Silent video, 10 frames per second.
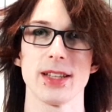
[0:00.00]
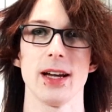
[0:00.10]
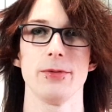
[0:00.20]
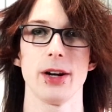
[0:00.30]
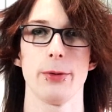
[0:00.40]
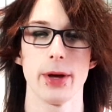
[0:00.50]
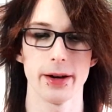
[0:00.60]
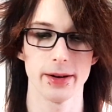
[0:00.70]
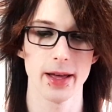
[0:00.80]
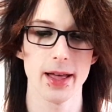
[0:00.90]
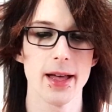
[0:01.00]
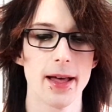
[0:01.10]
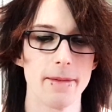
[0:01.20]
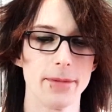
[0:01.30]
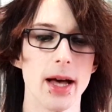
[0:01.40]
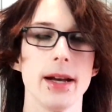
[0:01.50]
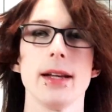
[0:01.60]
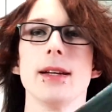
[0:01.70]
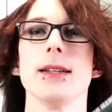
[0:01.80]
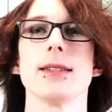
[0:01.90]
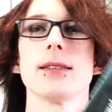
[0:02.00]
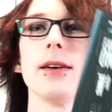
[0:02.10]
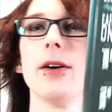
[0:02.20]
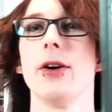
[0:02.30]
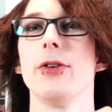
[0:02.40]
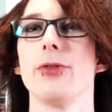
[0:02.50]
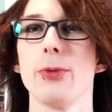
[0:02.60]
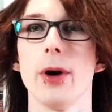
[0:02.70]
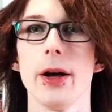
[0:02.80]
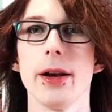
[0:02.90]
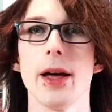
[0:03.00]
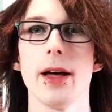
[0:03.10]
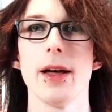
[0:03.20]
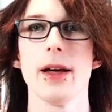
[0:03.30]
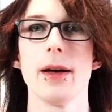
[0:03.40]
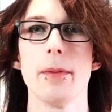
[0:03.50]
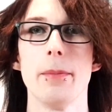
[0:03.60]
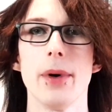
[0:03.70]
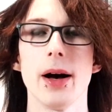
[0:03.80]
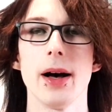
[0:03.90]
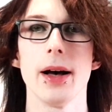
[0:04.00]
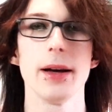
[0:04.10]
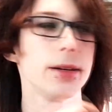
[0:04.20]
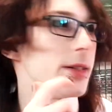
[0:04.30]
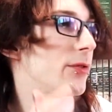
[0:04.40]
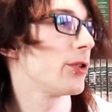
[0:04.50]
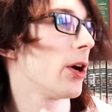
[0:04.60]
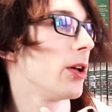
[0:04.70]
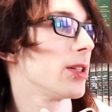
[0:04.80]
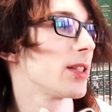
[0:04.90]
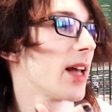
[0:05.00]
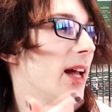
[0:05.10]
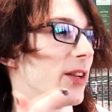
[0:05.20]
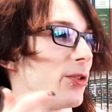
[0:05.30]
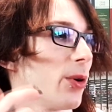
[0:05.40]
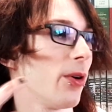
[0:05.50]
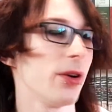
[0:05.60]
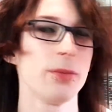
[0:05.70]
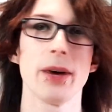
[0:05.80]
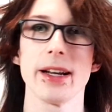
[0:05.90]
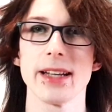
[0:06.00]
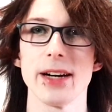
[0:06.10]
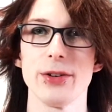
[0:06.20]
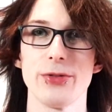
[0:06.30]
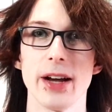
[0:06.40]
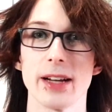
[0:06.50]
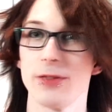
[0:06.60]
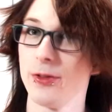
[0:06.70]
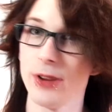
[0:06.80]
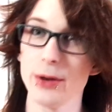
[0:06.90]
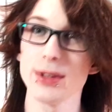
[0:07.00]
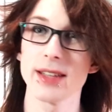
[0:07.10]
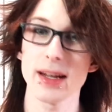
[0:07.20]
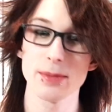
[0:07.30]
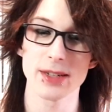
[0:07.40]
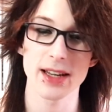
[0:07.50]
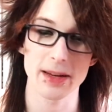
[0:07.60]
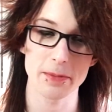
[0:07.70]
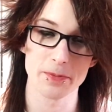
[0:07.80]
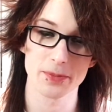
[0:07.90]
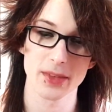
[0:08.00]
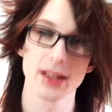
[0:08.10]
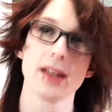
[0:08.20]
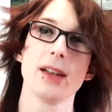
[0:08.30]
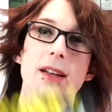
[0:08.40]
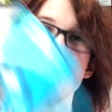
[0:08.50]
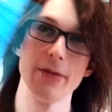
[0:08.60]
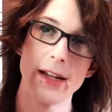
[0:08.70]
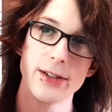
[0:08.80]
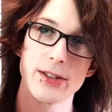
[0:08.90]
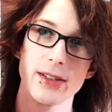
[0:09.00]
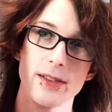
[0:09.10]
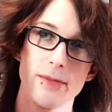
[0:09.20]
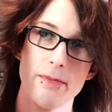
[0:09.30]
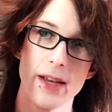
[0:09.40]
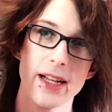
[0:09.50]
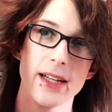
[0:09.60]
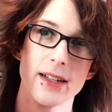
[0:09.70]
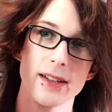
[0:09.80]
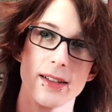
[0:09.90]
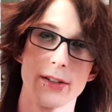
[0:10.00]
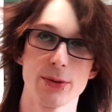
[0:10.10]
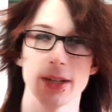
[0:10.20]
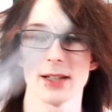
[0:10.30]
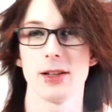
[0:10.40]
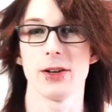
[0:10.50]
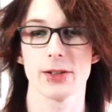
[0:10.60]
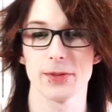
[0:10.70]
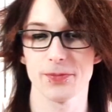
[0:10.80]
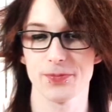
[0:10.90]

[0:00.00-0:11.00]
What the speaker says: time that I read it. And that is EarthOne by Jeff Johns and drawn by Gary Frank. The very same team that made Doomsday Clock.